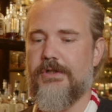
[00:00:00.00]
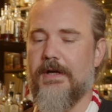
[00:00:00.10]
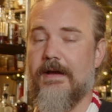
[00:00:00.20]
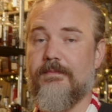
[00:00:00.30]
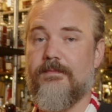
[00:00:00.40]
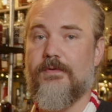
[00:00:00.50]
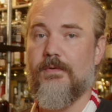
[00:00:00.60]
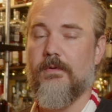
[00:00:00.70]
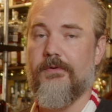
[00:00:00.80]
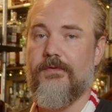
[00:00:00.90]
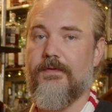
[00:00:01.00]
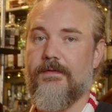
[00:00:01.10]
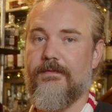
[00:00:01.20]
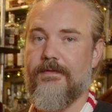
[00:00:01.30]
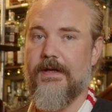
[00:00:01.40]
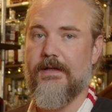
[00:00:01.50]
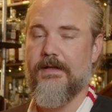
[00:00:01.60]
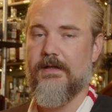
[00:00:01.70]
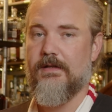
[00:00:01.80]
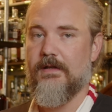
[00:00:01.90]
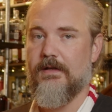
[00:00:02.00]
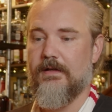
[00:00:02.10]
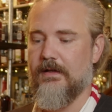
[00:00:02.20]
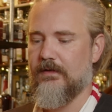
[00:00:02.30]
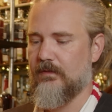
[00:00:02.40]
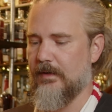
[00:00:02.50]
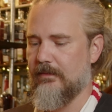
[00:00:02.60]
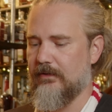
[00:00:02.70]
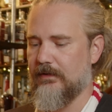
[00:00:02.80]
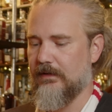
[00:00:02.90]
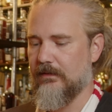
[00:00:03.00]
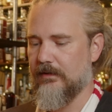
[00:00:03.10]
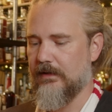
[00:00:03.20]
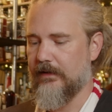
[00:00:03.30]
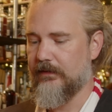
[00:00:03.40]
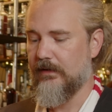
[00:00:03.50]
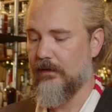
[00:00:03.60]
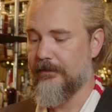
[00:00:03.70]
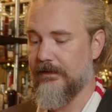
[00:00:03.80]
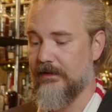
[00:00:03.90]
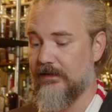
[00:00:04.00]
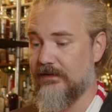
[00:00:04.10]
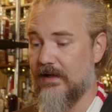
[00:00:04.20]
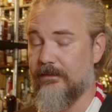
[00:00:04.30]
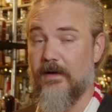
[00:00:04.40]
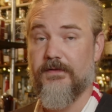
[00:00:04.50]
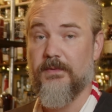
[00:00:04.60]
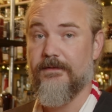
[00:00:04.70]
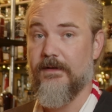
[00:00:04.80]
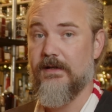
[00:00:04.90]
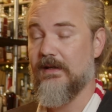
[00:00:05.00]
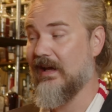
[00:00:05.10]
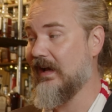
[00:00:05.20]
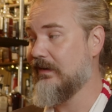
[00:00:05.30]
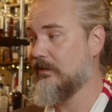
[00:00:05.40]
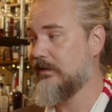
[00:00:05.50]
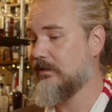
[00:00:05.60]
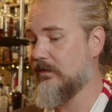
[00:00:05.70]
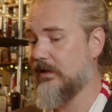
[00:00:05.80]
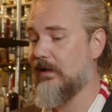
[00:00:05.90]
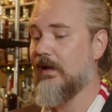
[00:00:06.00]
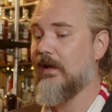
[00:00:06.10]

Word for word: Good job, Dewar's. They did an experiment. It turned out really nicely. Hopefully this is not impossible to find. I really enjoyed it.